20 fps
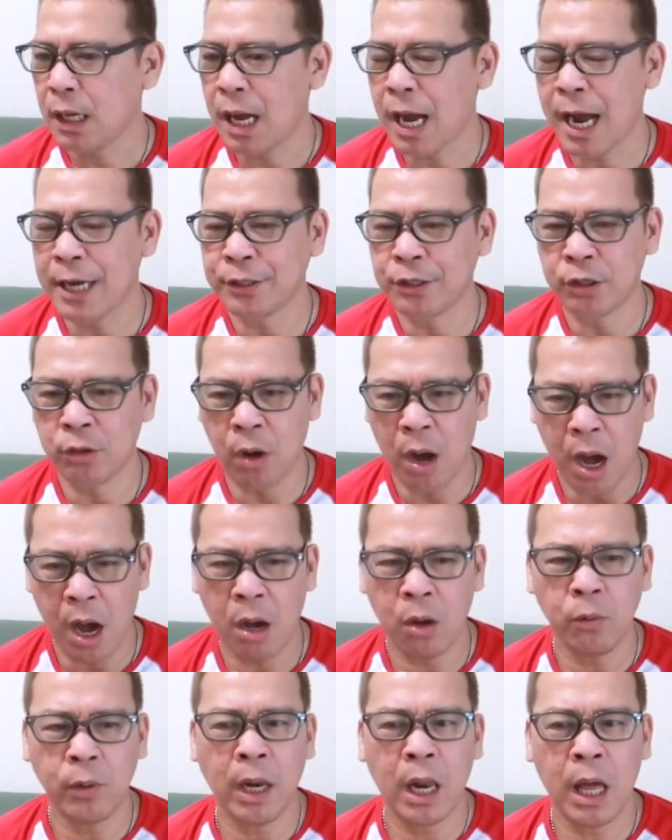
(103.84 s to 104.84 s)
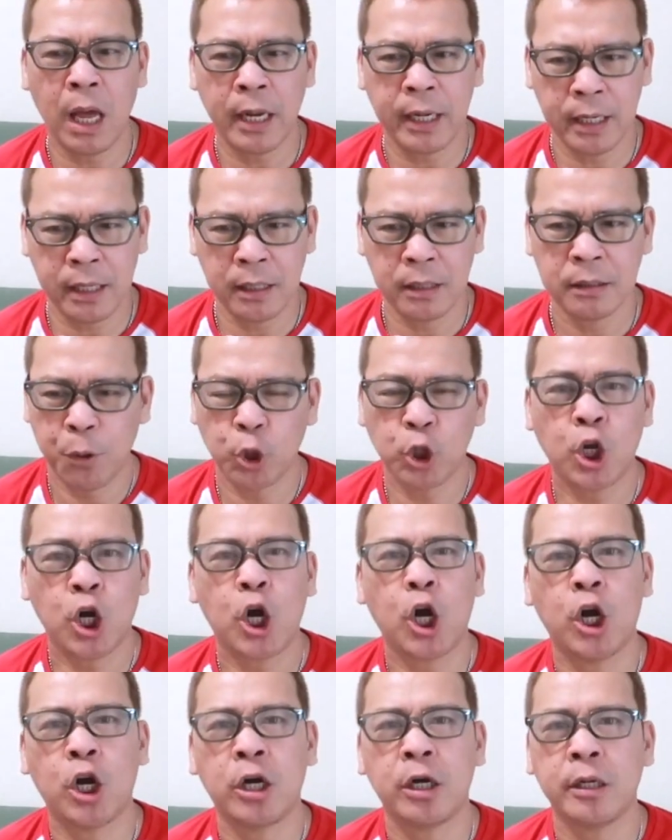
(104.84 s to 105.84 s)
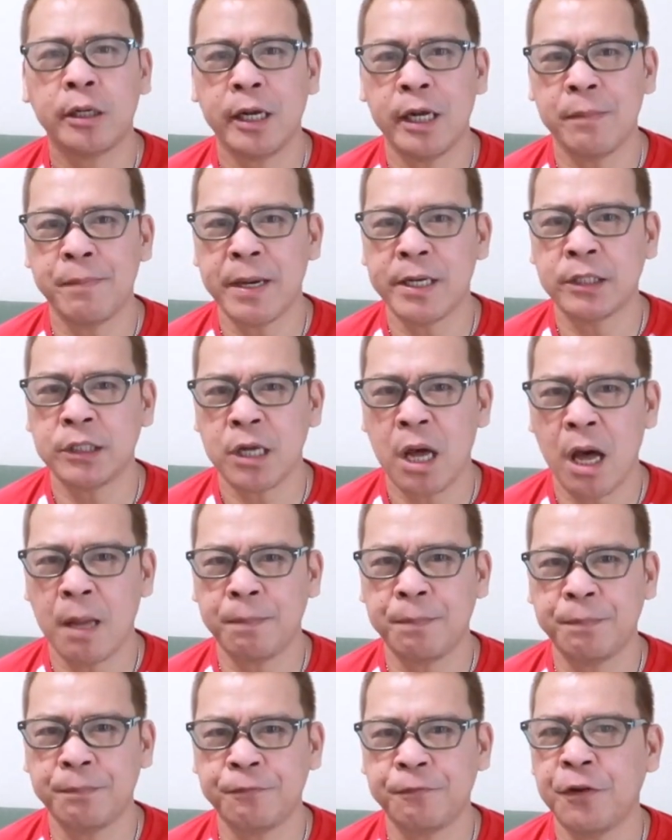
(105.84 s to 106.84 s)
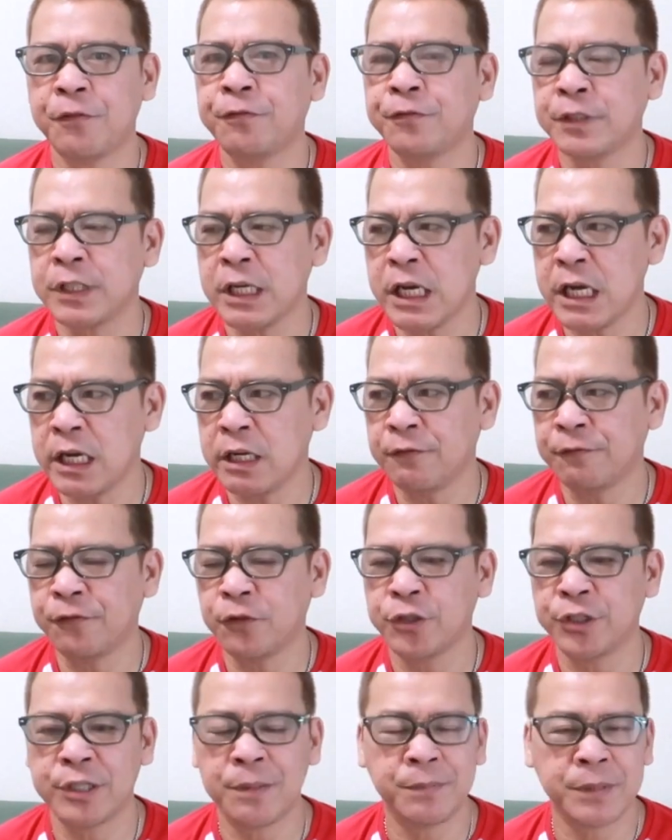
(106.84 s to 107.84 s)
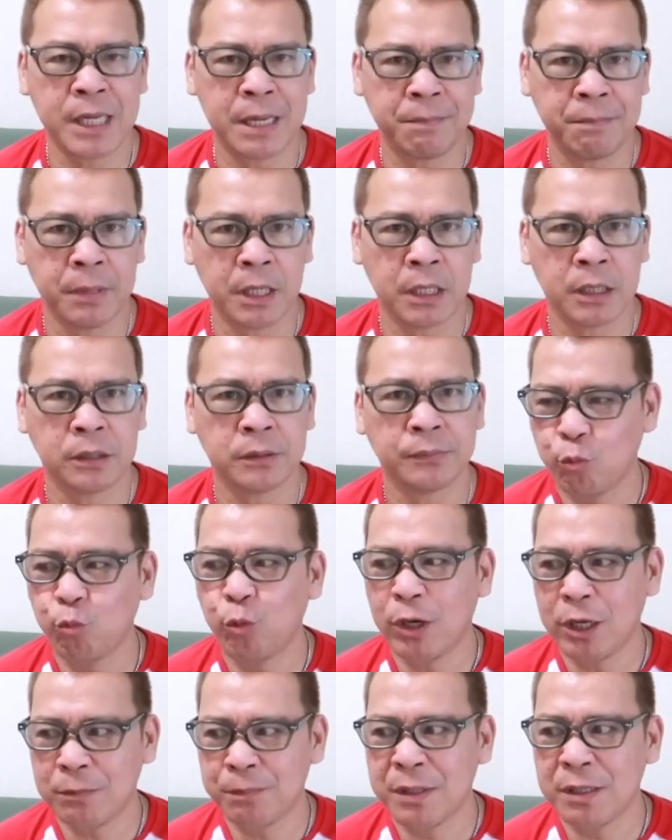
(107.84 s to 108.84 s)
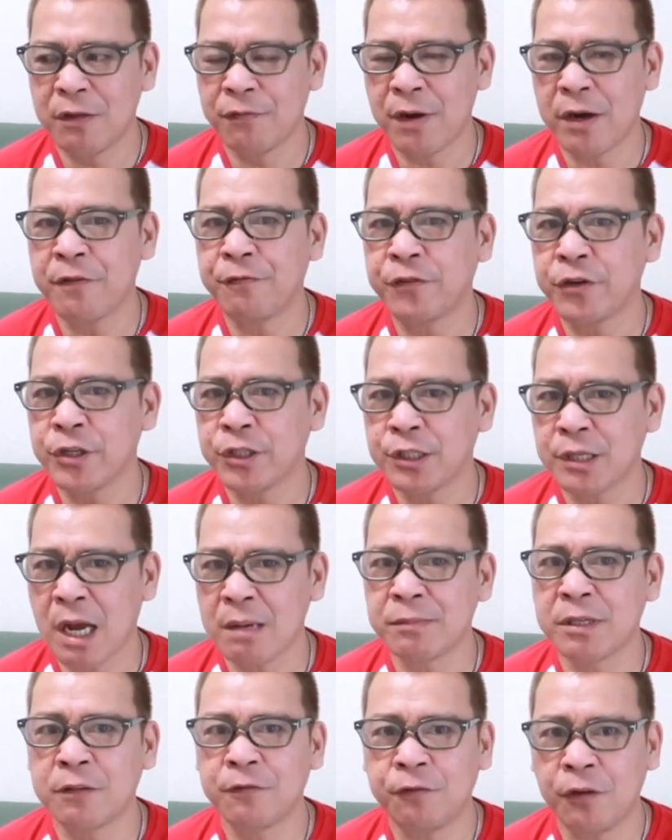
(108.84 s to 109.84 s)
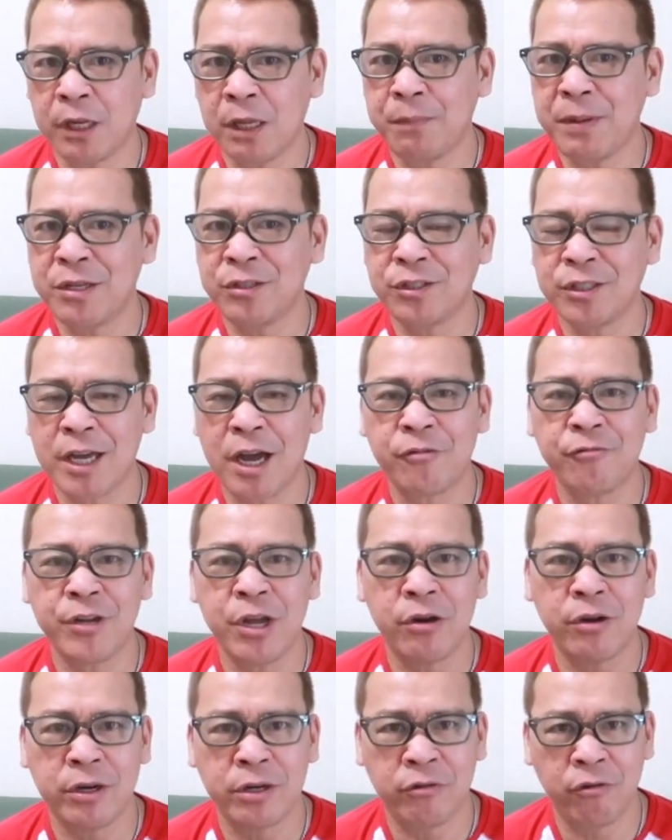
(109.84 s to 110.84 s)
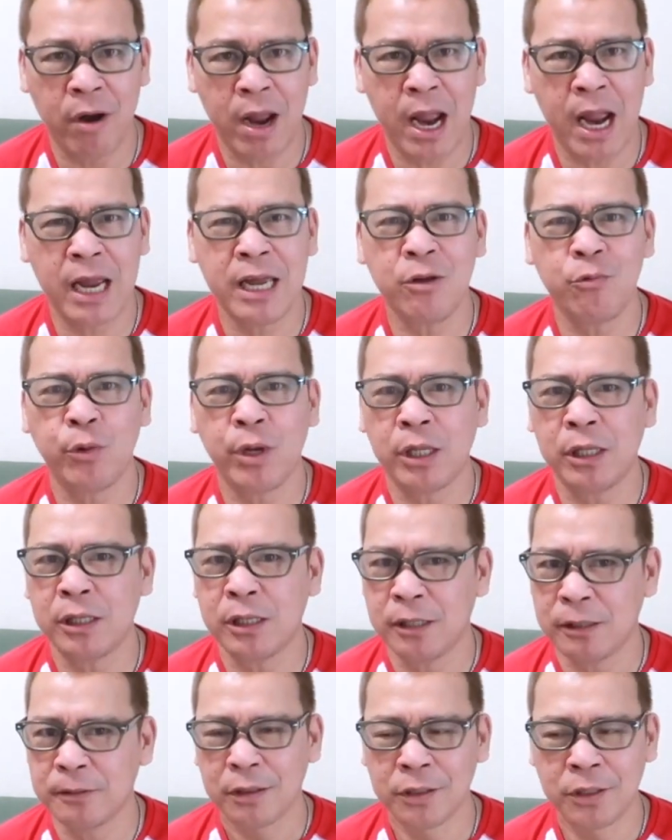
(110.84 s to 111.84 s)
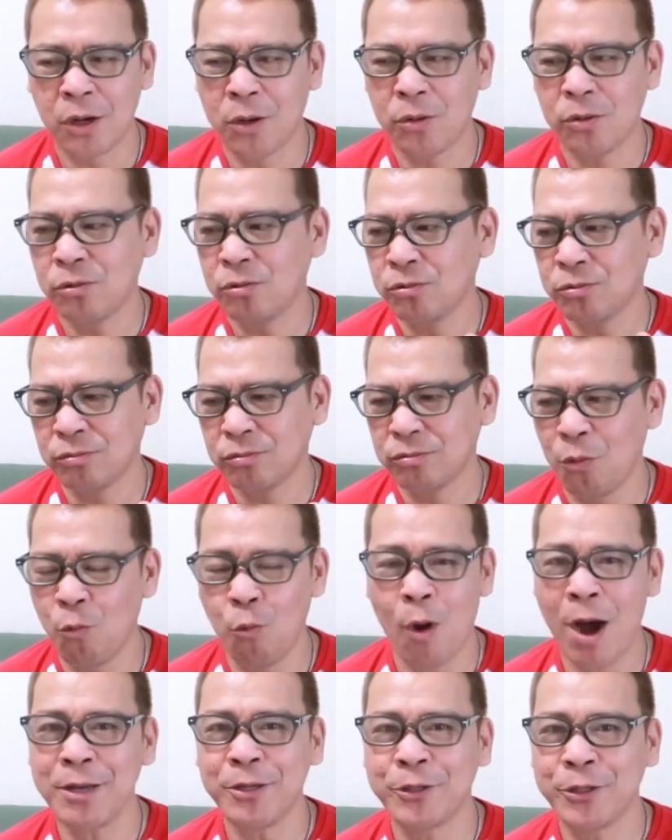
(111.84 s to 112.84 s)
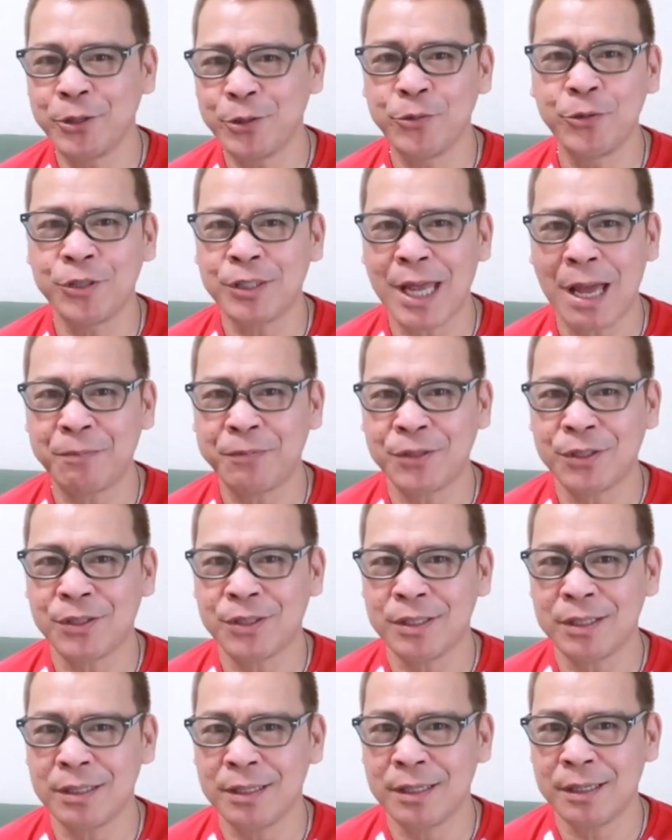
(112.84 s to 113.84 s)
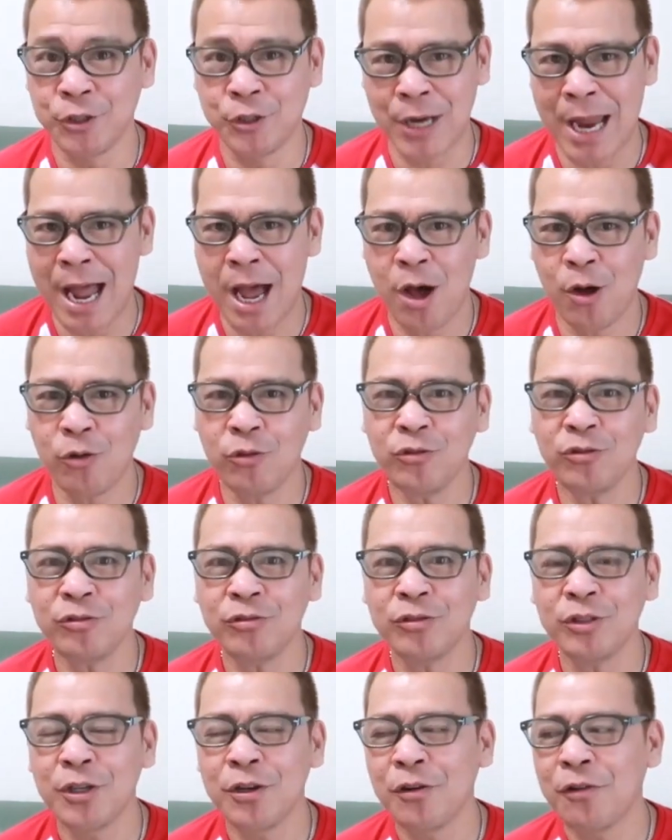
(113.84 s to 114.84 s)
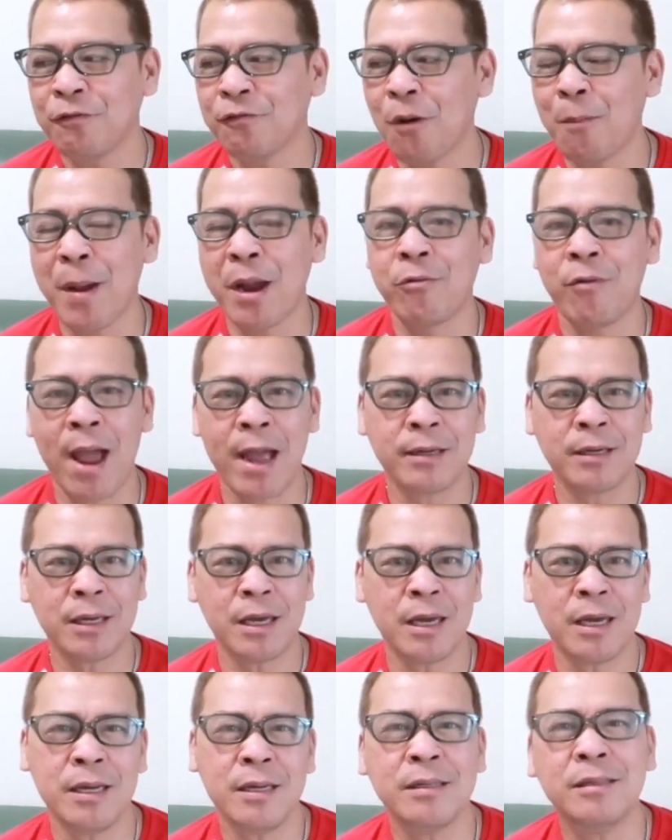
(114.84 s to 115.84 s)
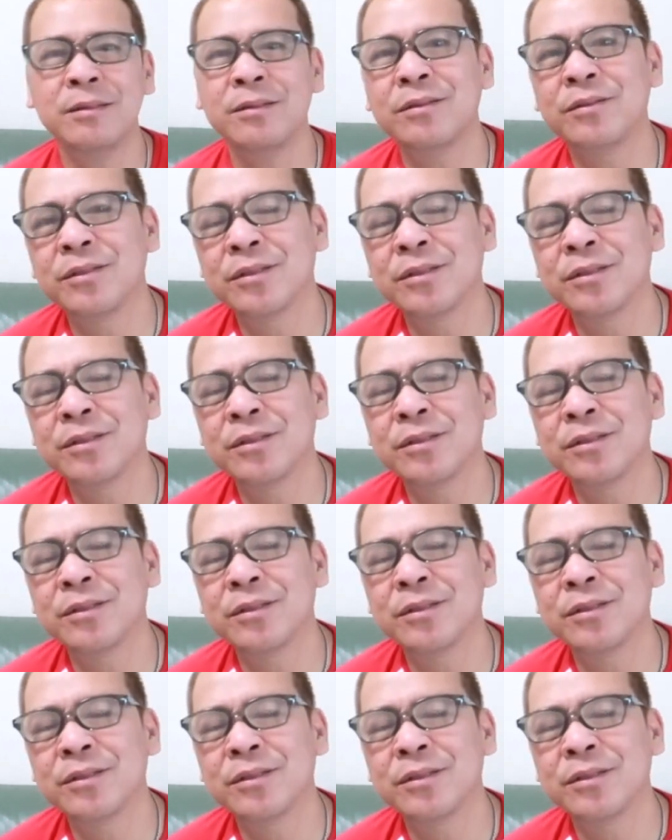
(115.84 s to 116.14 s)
I don't know how will I put her in my top 15 for September. Will it be the very first time that Philippines cat Riona Gray will go one or two steps down from my rankings?